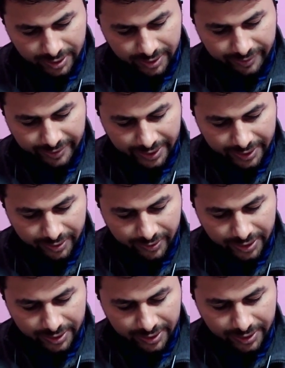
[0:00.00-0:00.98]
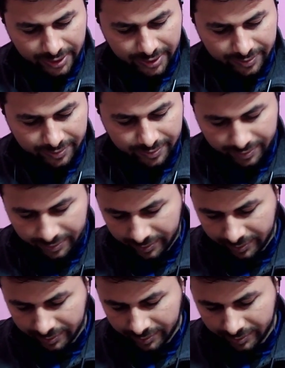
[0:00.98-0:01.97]
is a vector quantity.
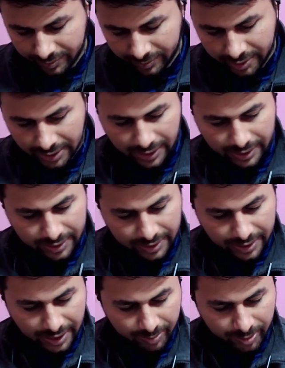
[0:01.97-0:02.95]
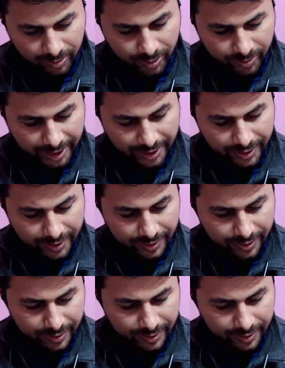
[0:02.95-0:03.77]
Electric dipole moment